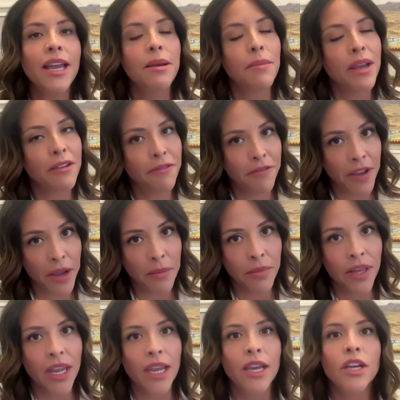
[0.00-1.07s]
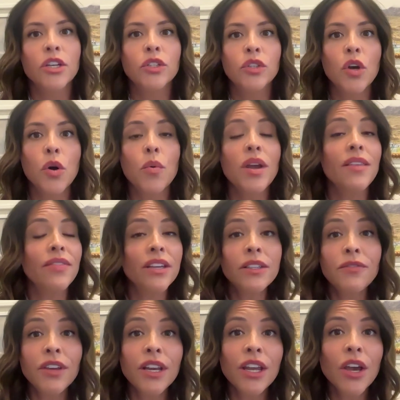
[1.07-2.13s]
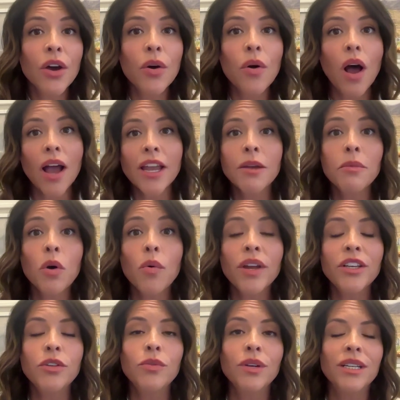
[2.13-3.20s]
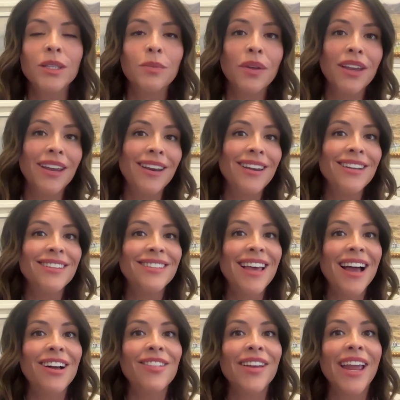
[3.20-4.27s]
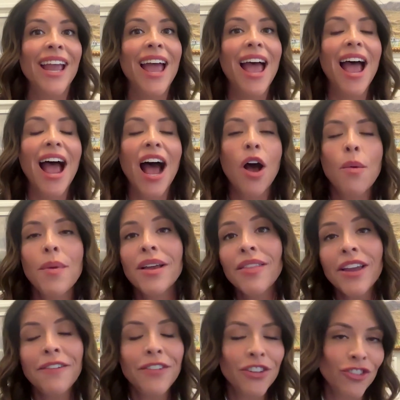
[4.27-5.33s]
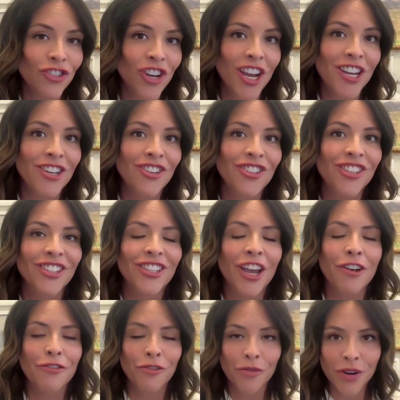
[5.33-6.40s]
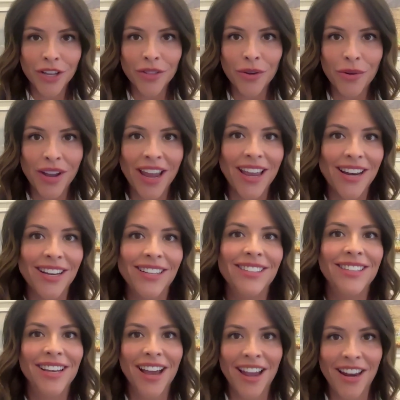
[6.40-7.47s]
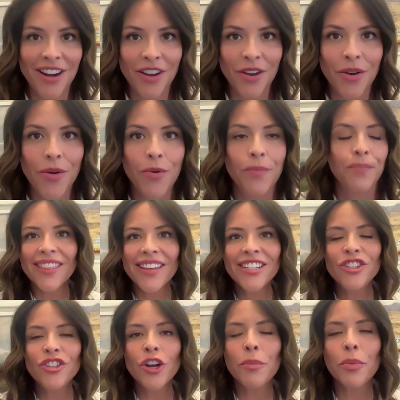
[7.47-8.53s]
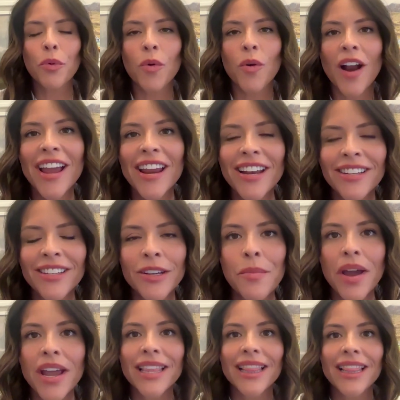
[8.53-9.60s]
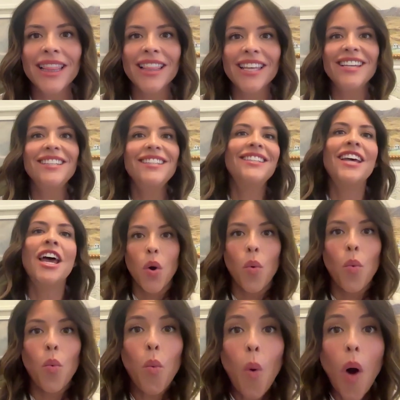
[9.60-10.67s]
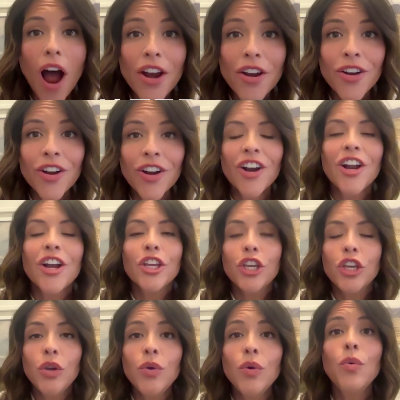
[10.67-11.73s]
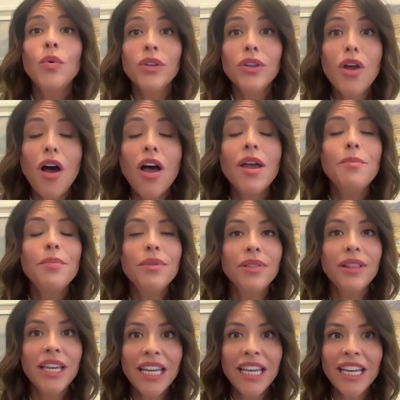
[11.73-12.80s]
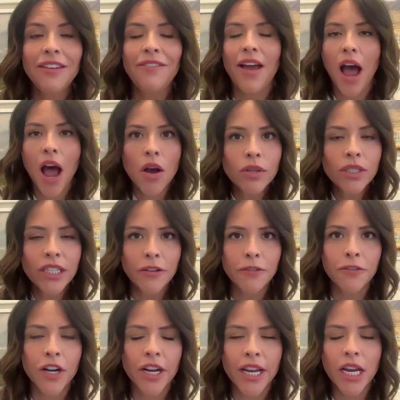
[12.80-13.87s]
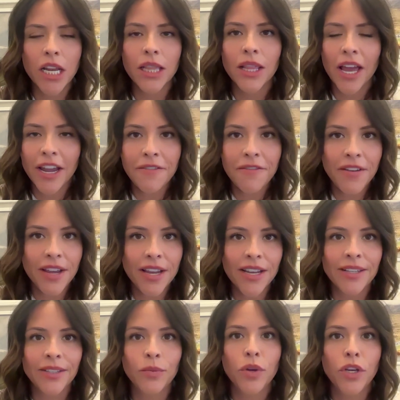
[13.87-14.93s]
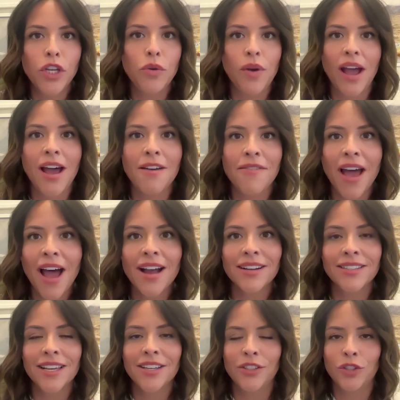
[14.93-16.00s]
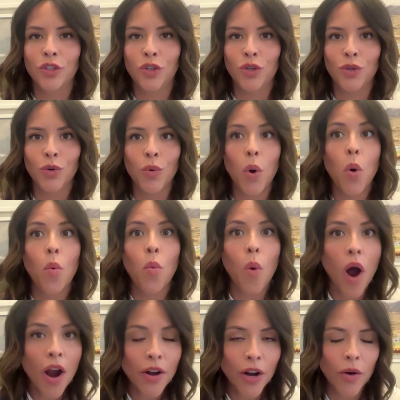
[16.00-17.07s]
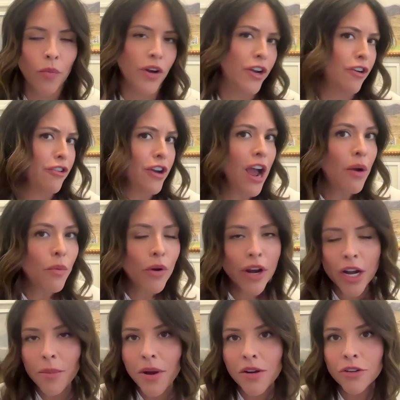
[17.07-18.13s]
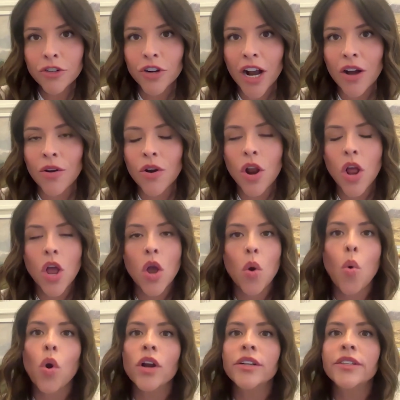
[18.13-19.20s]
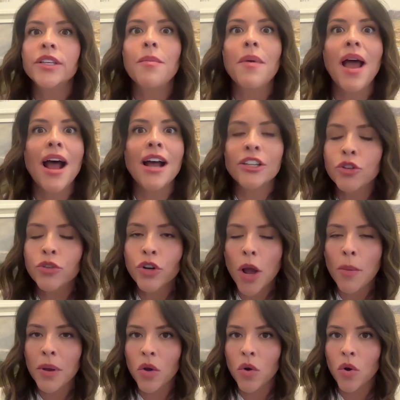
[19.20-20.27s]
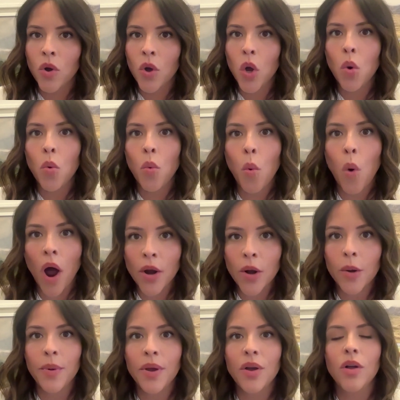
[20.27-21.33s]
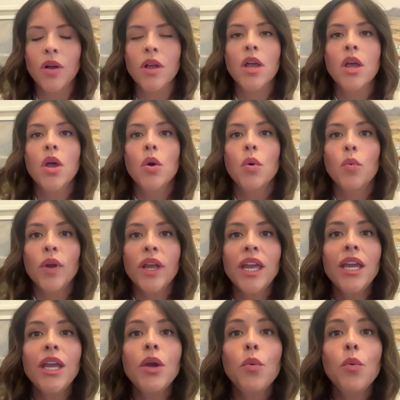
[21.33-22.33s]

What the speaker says: and my family. So in this video, I am going to explain exactly how my life has changed since I've relocated to Idaho. Let's jump right into my list. Water. You will not believe how different life is when you have access to water, when you're not worried about drought or some astronomical water bill. We